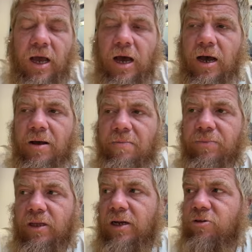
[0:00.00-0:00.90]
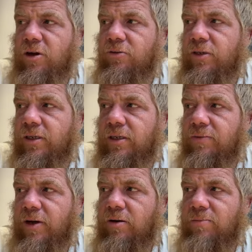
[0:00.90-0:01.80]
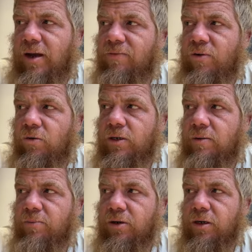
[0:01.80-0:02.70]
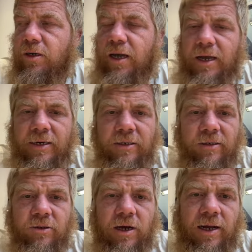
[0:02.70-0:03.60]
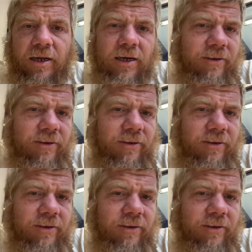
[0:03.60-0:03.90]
um, I generally give out my phone number, and, you know, I,